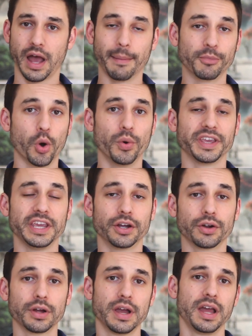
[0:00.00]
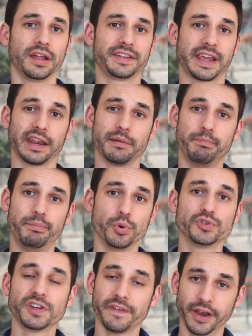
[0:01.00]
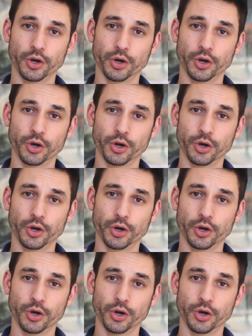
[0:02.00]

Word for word: I'm going here to get a boost of